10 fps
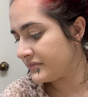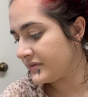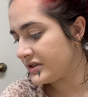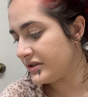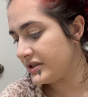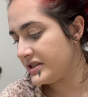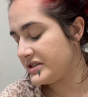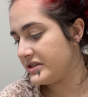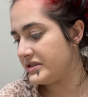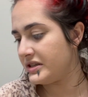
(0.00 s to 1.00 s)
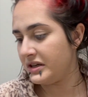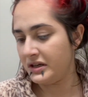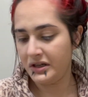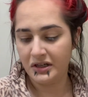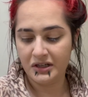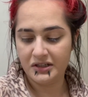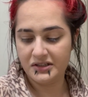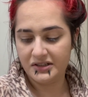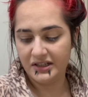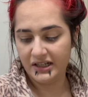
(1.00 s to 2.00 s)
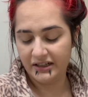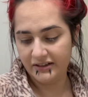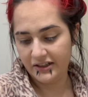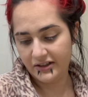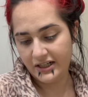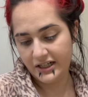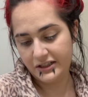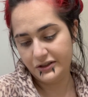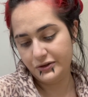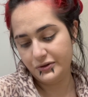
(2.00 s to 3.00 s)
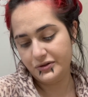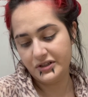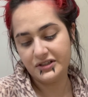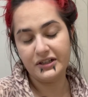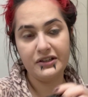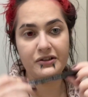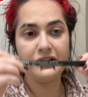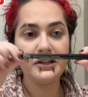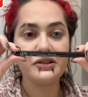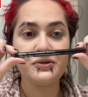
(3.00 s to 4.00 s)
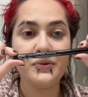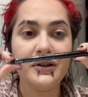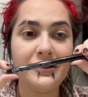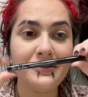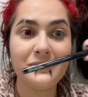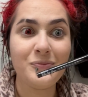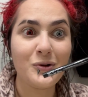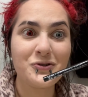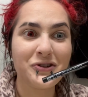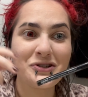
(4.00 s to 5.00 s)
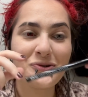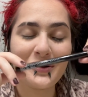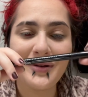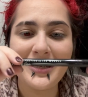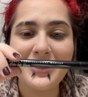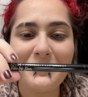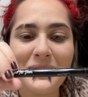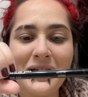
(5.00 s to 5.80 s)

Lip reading: So this is the eyeliner I use. It's another NYX one, more drugstore makeup.